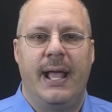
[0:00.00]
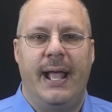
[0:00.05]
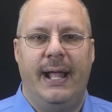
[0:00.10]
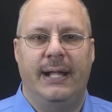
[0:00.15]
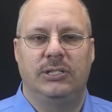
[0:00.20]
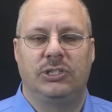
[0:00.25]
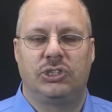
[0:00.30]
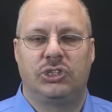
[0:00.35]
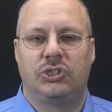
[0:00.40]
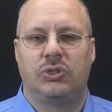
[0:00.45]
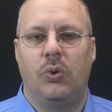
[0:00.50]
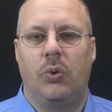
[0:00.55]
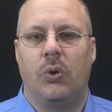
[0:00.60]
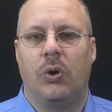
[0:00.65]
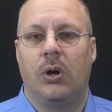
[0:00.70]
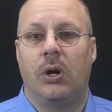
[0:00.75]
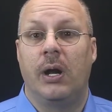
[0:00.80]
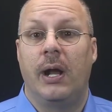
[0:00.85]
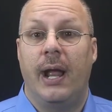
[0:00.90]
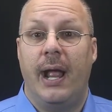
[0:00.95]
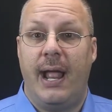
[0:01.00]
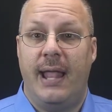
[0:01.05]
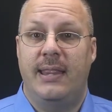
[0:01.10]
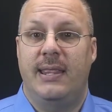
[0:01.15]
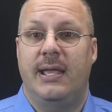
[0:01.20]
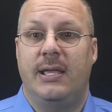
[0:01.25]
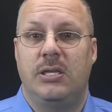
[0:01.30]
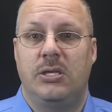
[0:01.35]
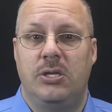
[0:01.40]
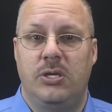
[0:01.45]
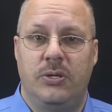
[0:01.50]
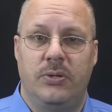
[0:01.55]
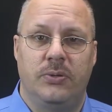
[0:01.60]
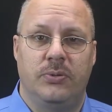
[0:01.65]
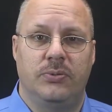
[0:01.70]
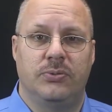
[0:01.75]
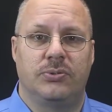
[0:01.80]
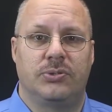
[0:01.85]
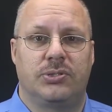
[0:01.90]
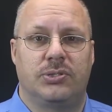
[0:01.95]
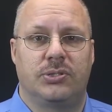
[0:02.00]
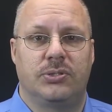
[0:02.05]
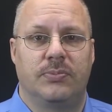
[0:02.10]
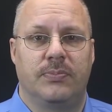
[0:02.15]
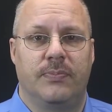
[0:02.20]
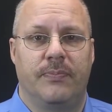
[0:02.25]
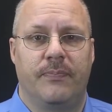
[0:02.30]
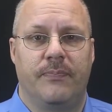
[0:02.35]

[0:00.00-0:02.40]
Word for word: and store and then use.